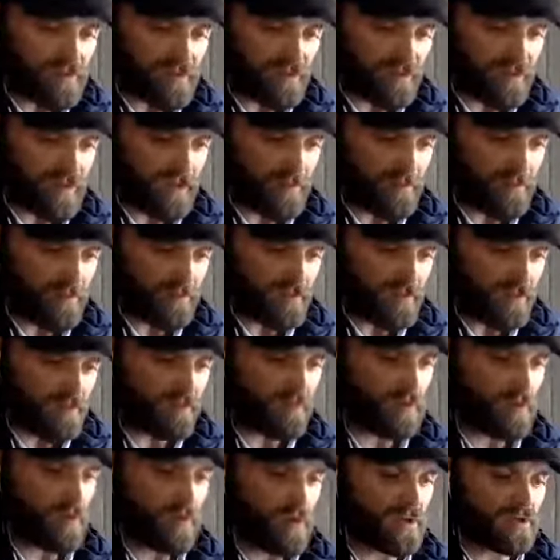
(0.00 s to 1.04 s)
was, that was
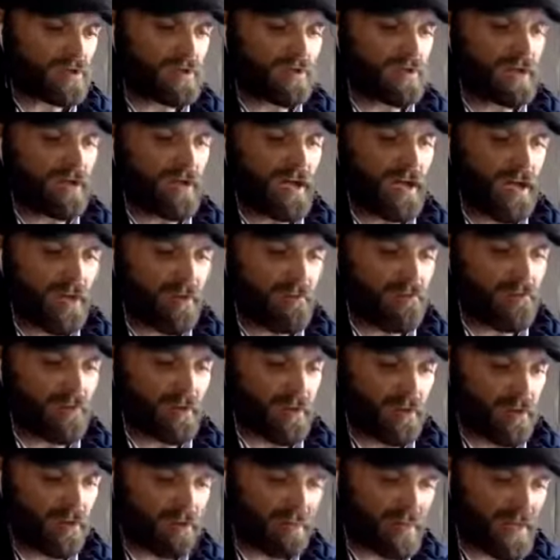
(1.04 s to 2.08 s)
given was that I
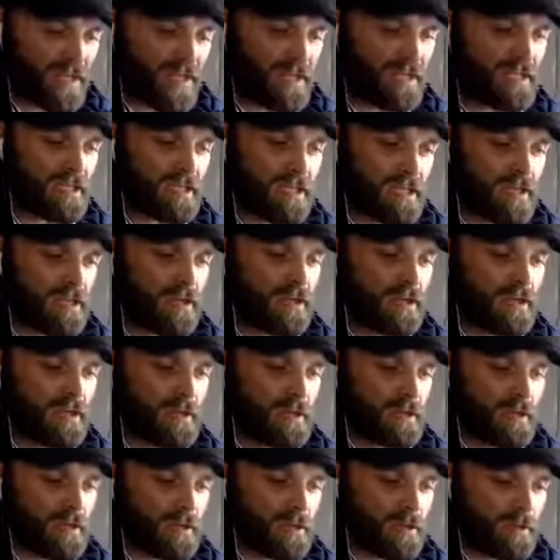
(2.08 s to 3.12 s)
have an opinion
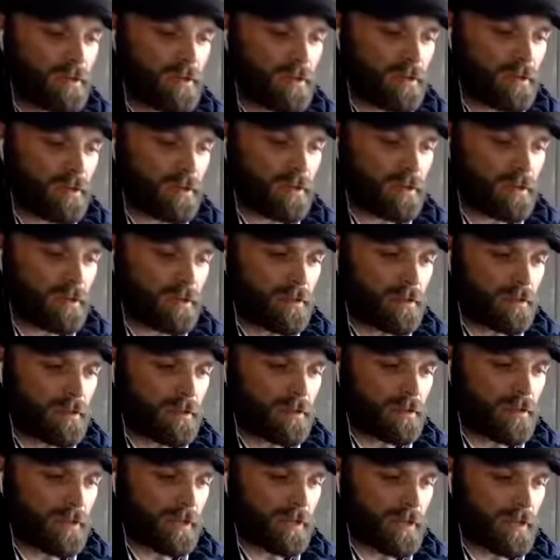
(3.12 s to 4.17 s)

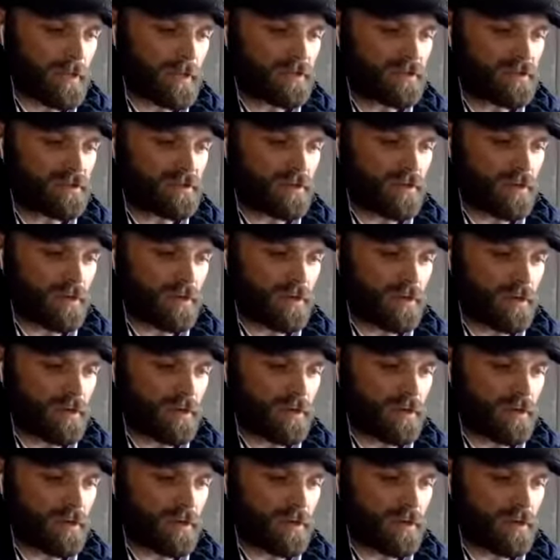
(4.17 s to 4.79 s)
that is